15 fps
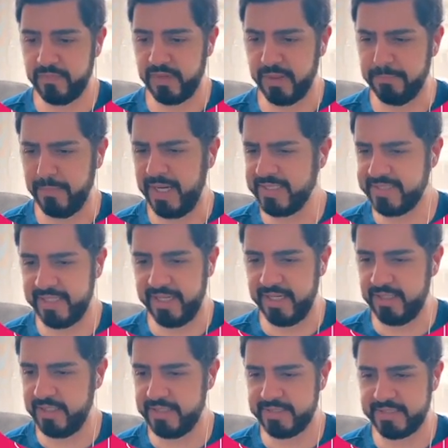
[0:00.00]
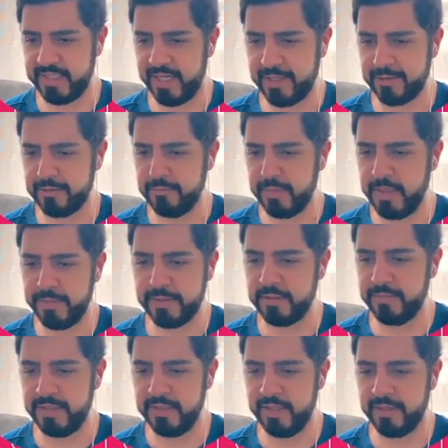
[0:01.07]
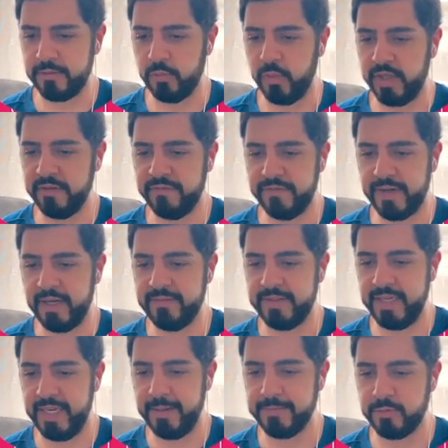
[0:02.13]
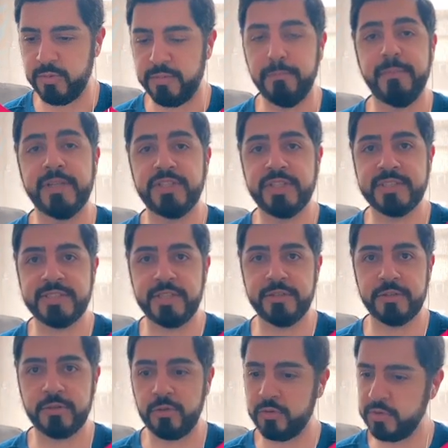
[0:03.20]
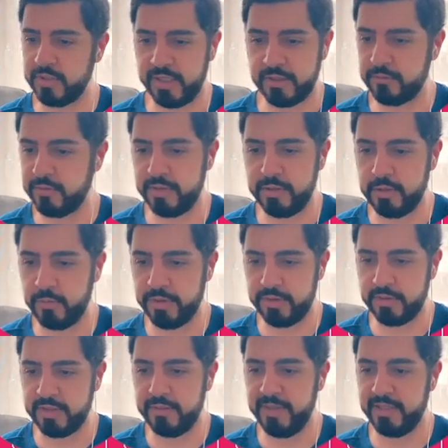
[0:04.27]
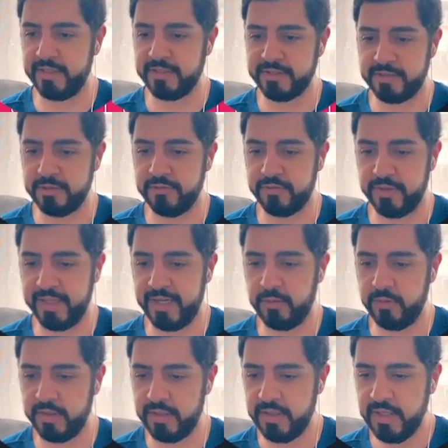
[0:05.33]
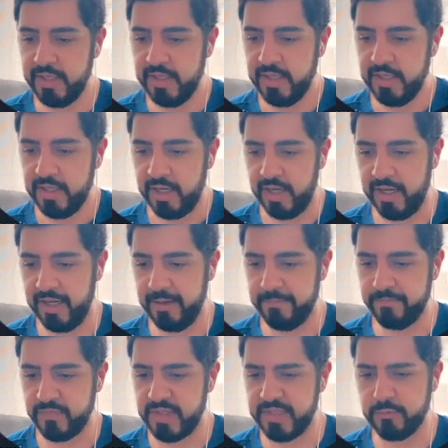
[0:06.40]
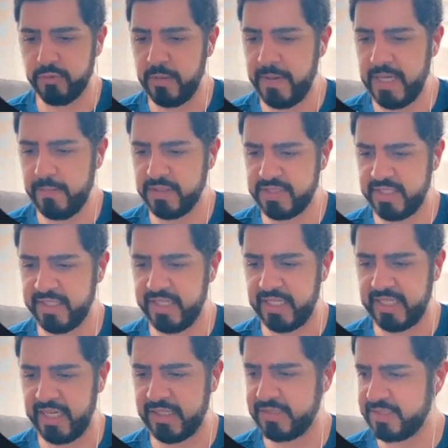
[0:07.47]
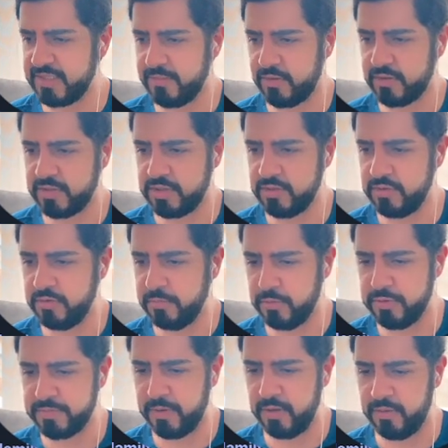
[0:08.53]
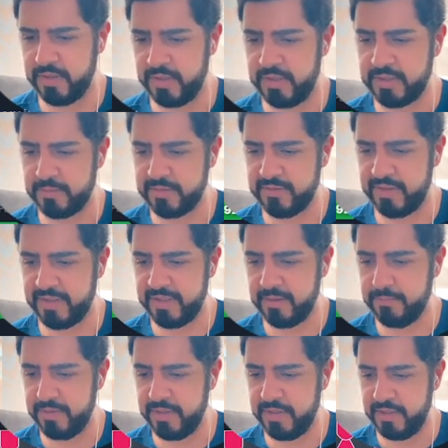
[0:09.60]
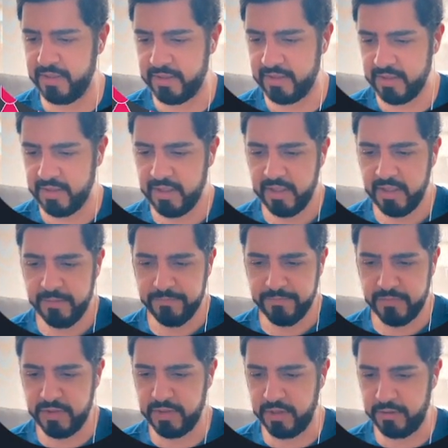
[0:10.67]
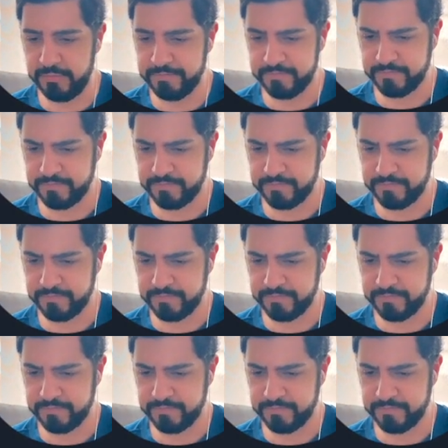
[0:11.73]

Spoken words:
Monte Ellis, I don't know, maybe it'll be like win 5 games with midgets on the court. I don't really know what they're going to make us do for that one. And then Rip Hamilton, again, kind of similar to Bruce Bowen in terms of like him being, you know,